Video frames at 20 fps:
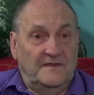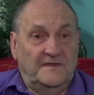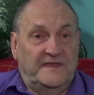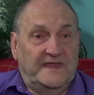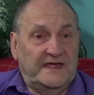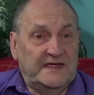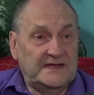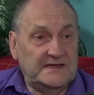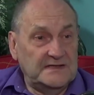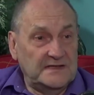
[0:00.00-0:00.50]

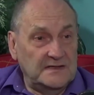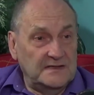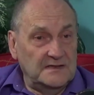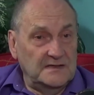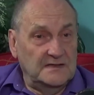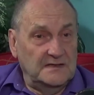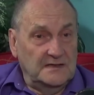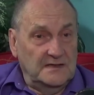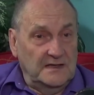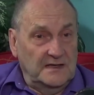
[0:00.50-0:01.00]
They
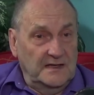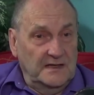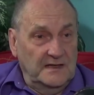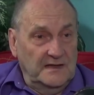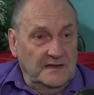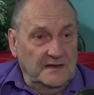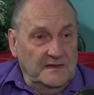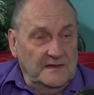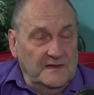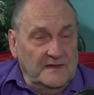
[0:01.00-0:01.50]

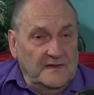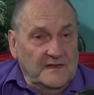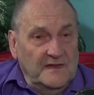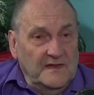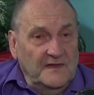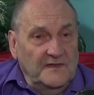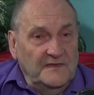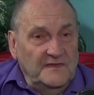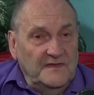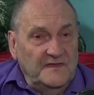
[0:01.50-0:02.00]

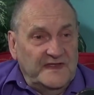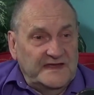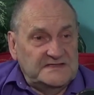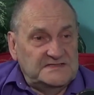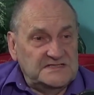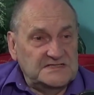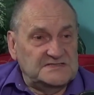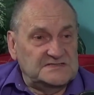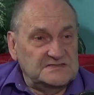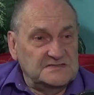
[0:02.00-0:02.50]
they
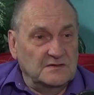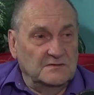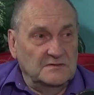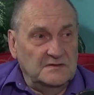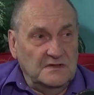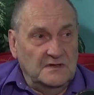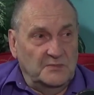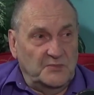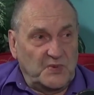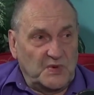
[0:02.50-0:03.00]
just
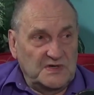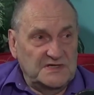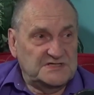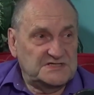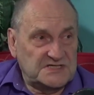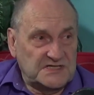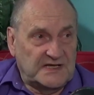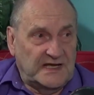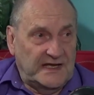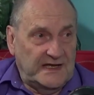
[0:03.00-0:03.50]
don't
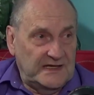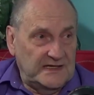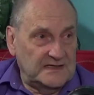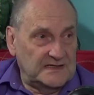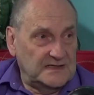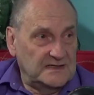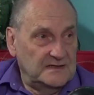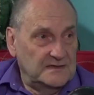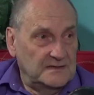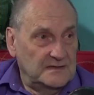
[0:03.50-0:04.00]

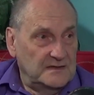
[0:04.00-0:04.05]
appreciate